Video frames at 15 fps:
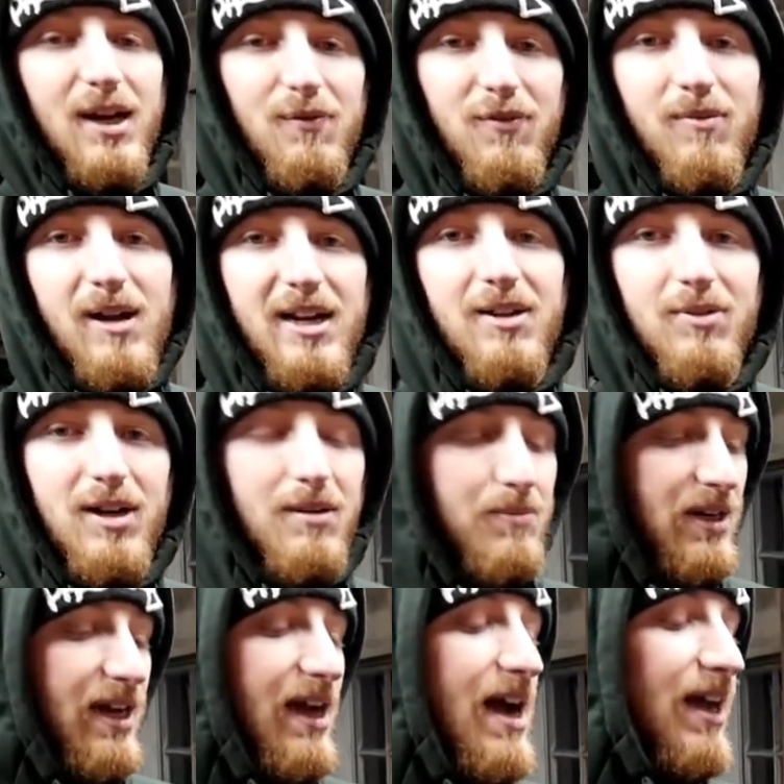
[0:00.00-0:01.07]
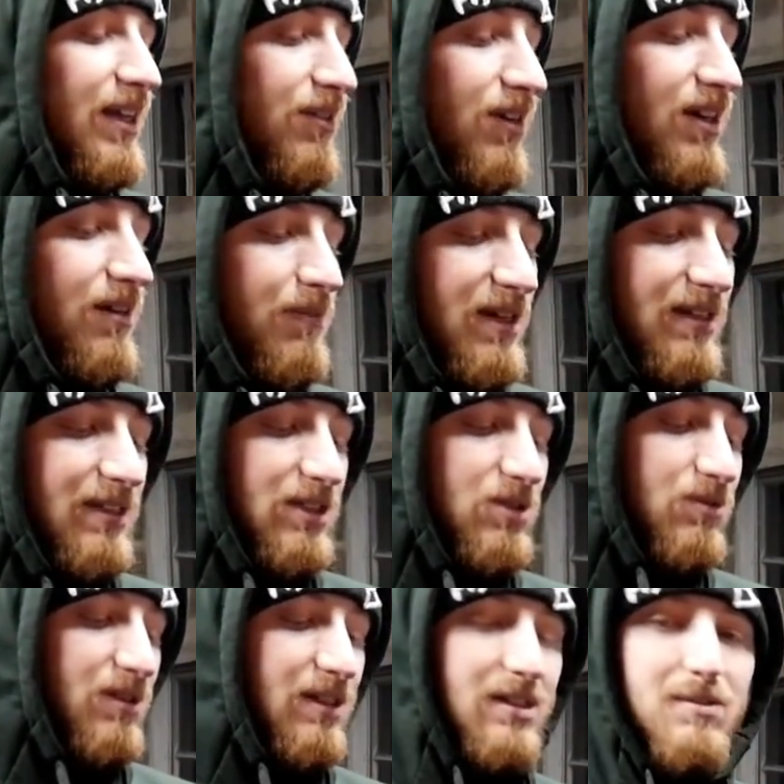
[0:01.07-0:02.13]
get from anywhere, but I highly recommend this
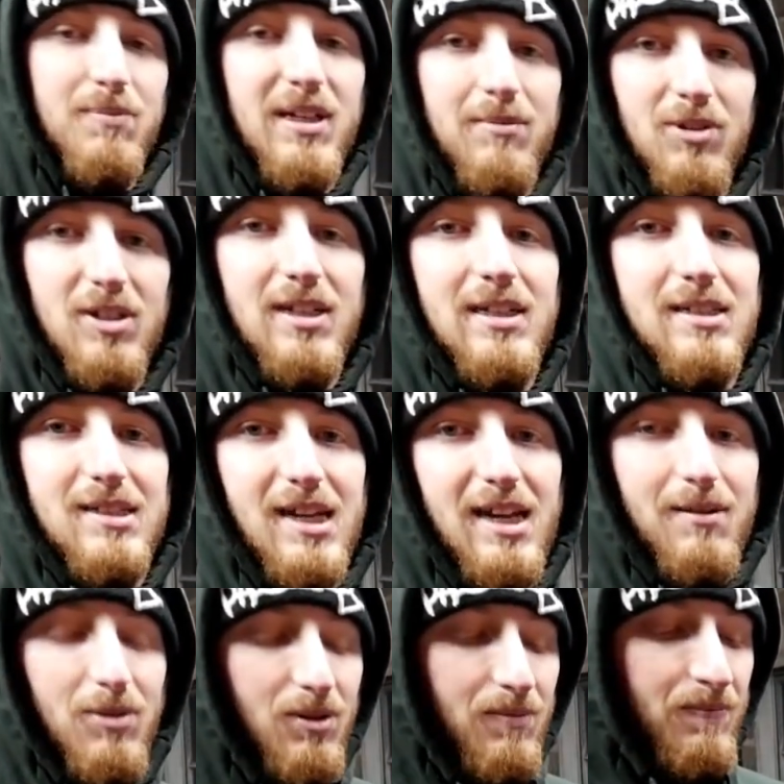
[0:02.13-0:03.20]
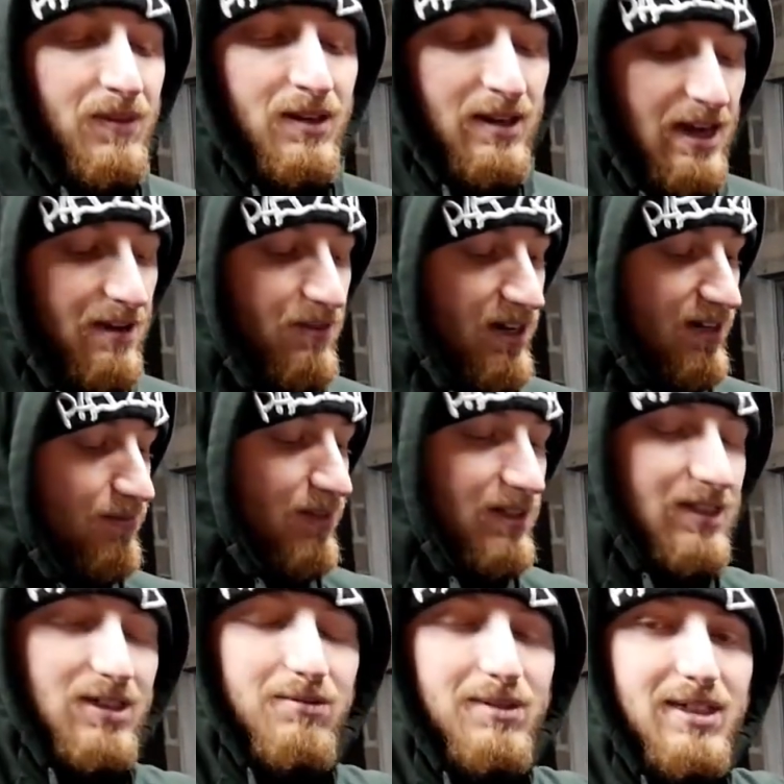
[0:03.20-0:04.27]
one. It's BeamerGeeks cable. I recommend
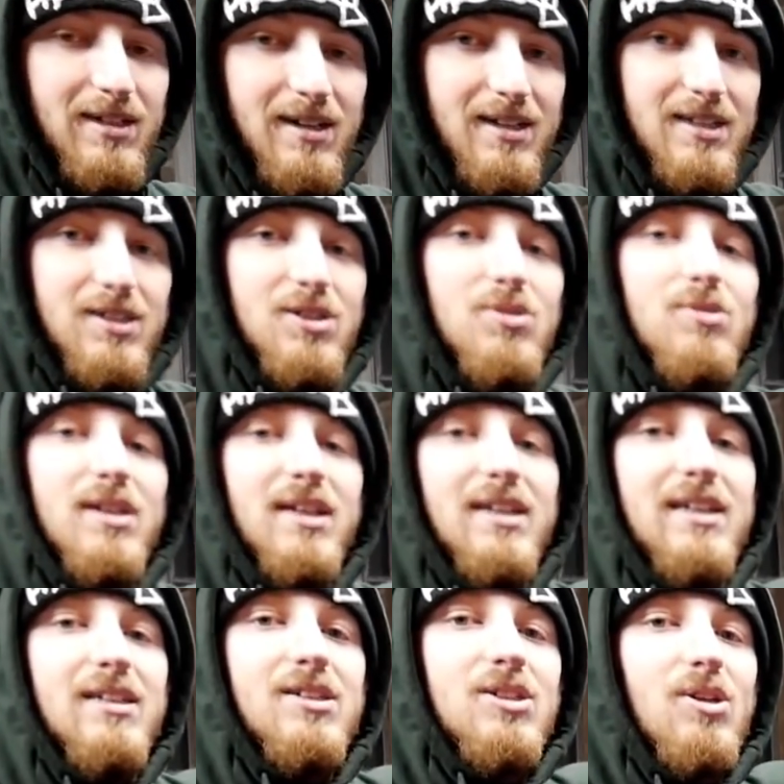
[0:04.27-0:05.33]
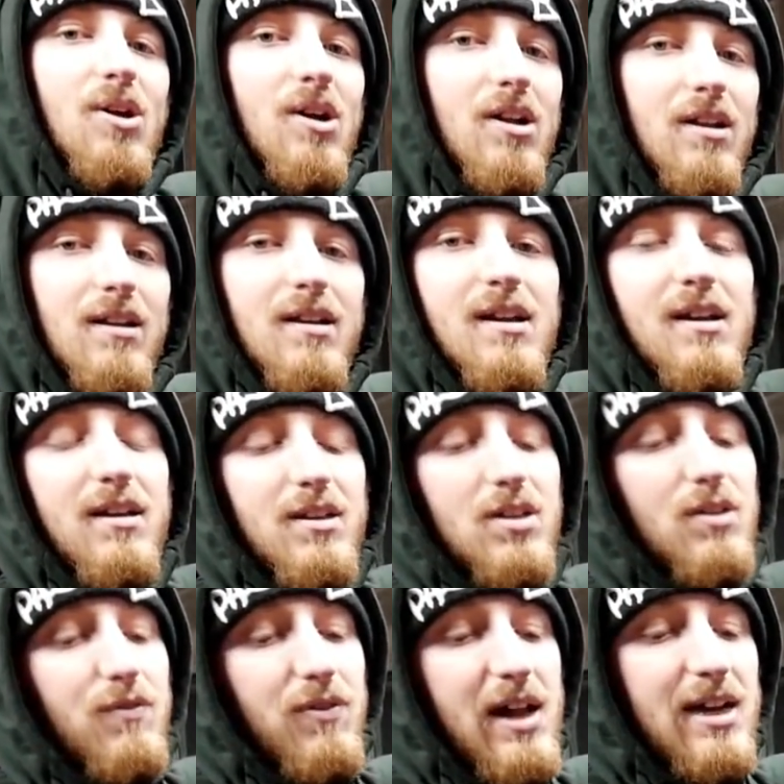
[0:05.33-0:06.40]
this because you can install your
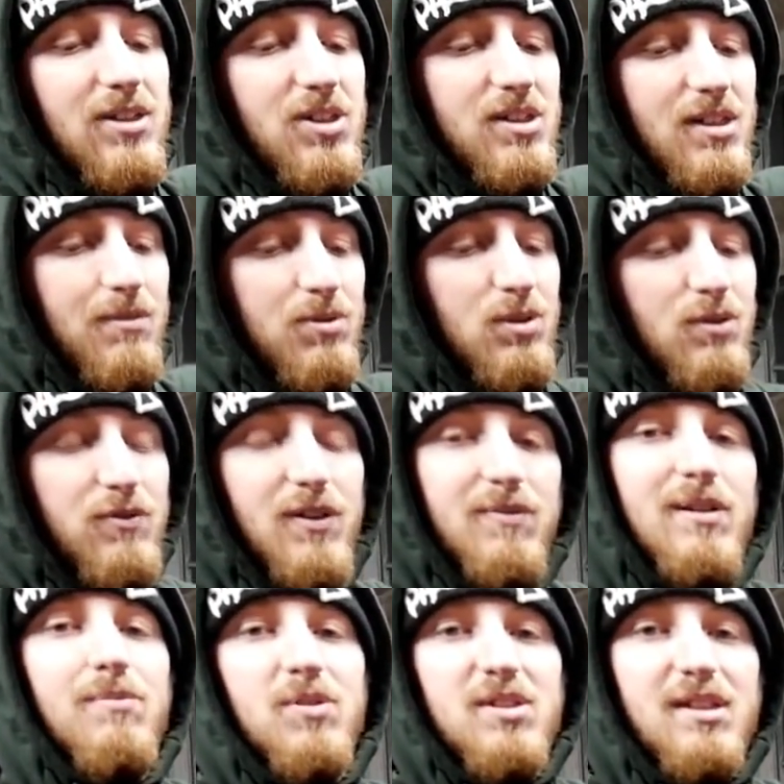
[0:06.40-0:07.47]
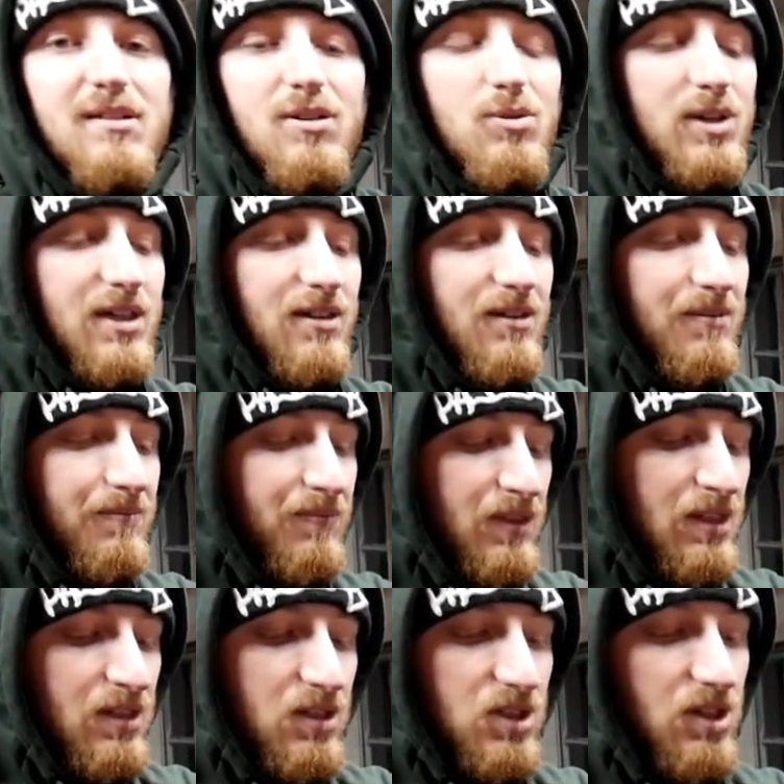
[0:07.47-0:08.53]
flashes up to fifty percent quicker,
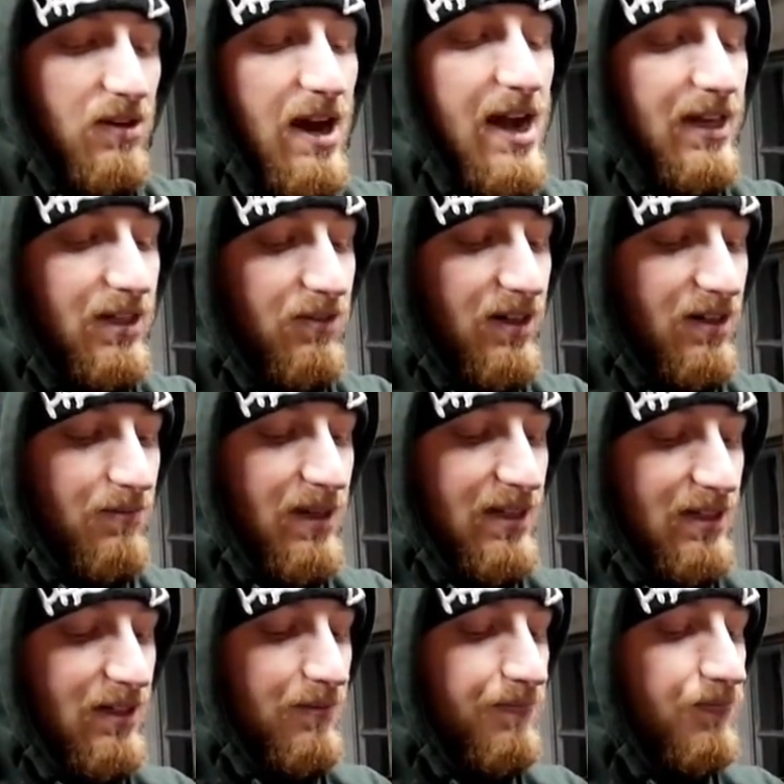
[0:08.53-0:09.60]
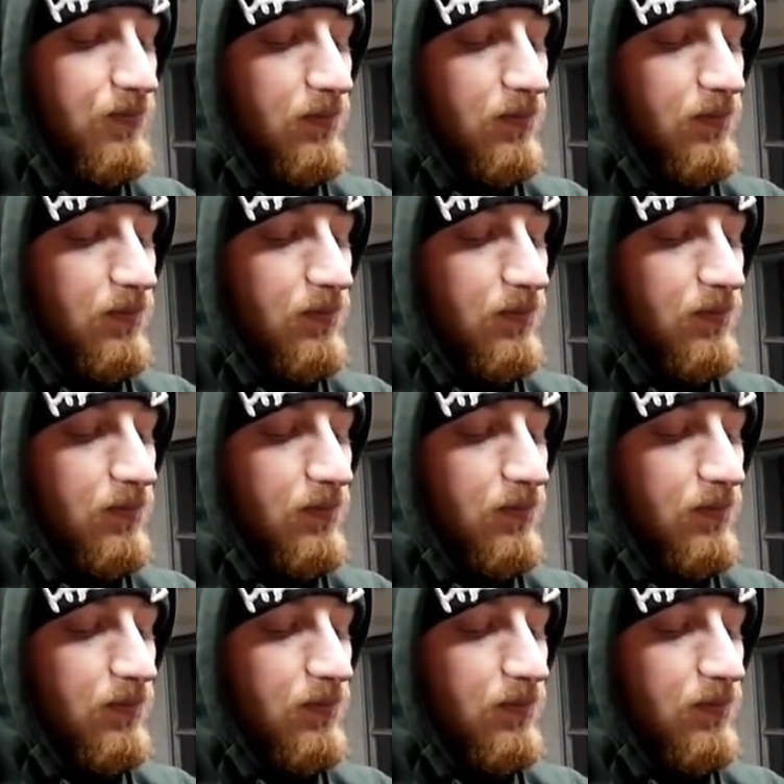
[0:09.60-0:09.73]
so highly recommend it.